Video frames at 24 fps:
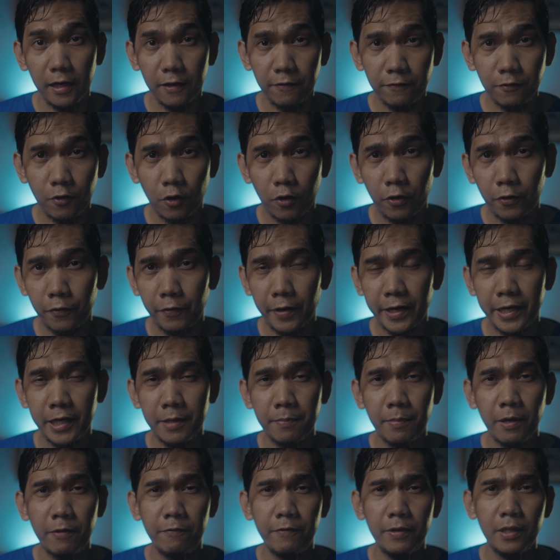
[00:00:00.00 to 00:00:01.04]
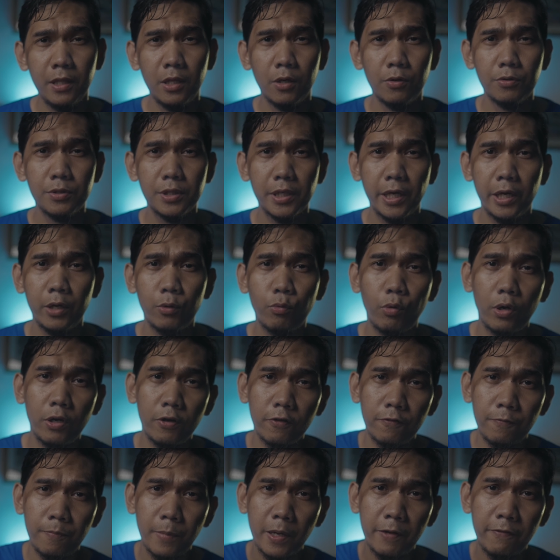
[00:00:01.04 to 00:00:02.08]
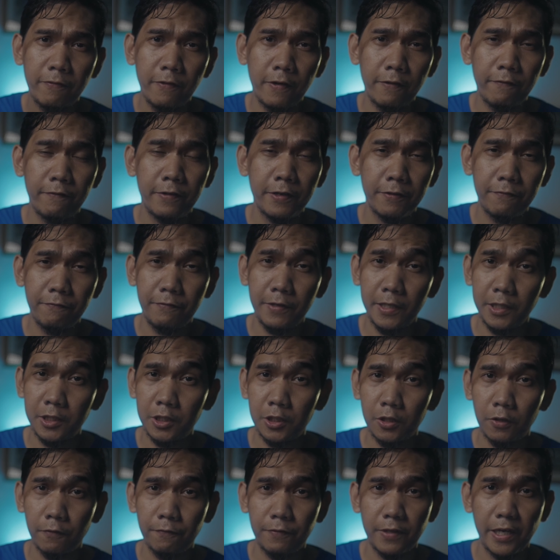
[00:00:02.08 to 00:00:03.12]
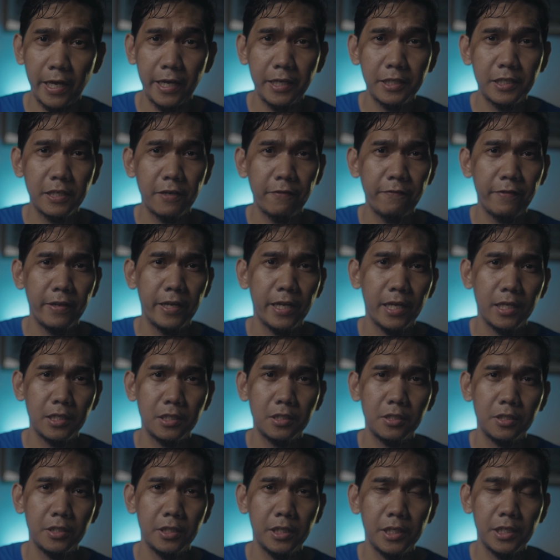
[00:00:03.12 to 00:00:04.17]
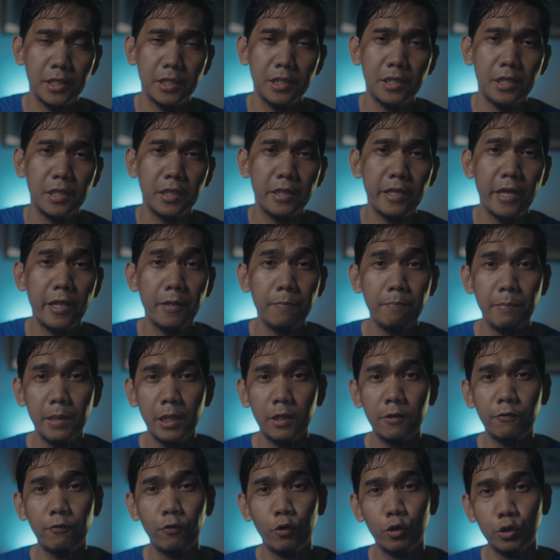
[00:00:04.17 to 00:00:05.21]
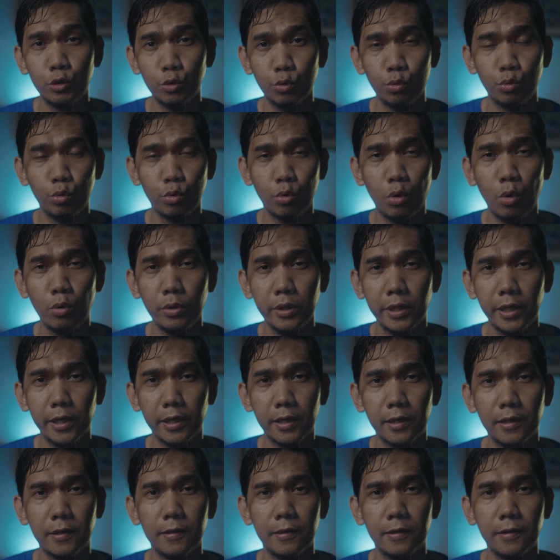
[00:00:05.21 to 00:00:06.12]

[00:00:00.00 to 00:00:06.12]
love color grading my videos, and one of my favorite features of the a7S III is the 10-bit 422 codec.